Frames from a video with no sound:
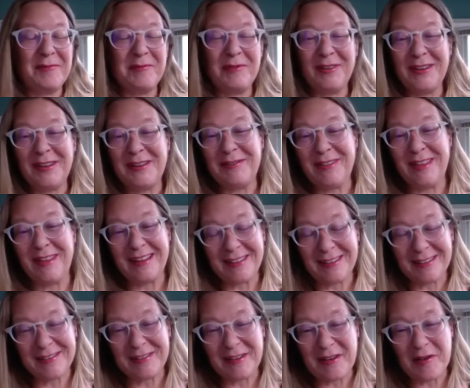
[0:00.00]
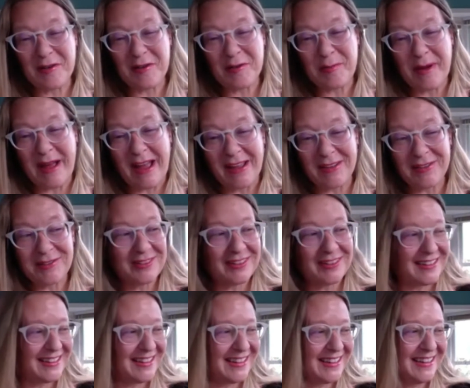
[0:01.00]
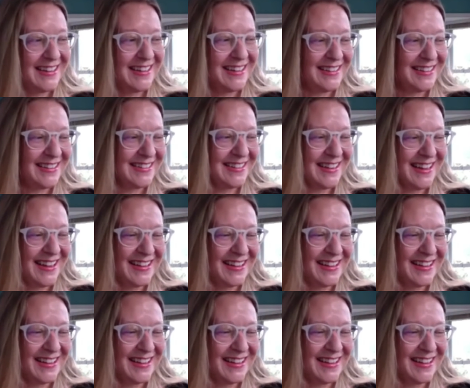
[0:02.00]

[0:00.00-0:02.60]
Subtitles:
believe that so passionately,